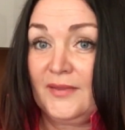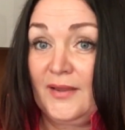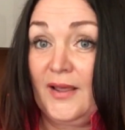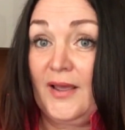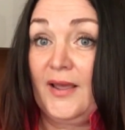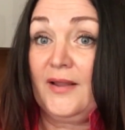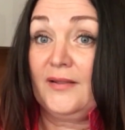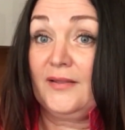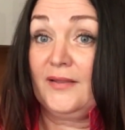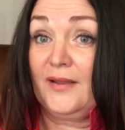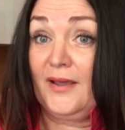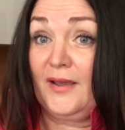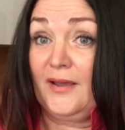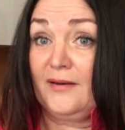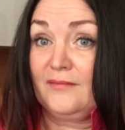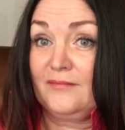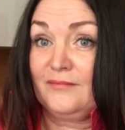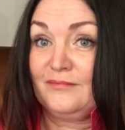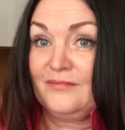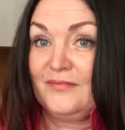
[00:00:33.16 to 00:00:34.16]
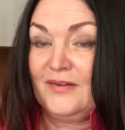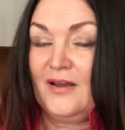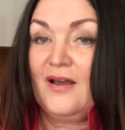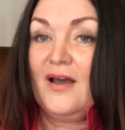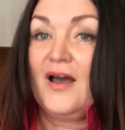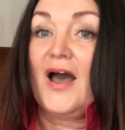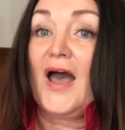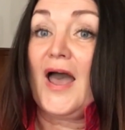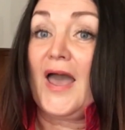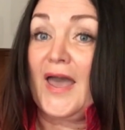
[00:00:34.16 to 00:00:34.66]
And then
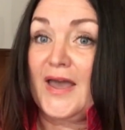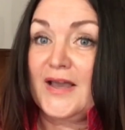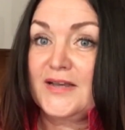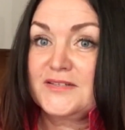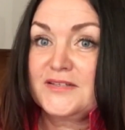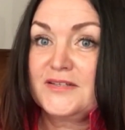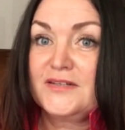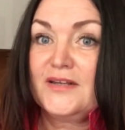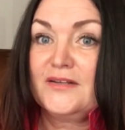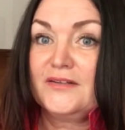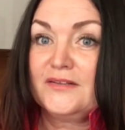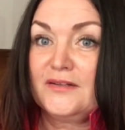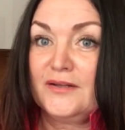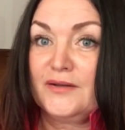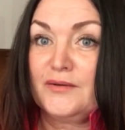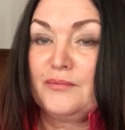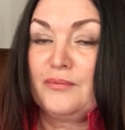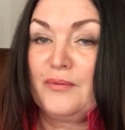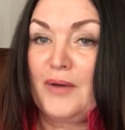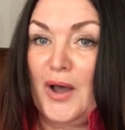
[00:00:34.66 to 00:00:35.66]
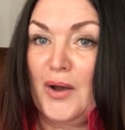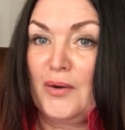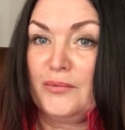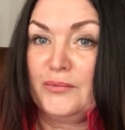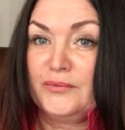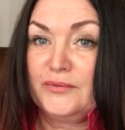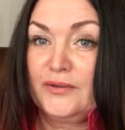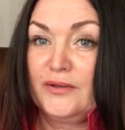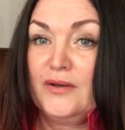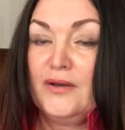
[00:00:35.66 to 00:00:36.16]
I accidentally
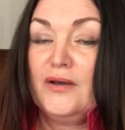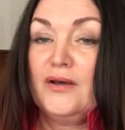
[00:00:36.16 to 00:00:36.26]
found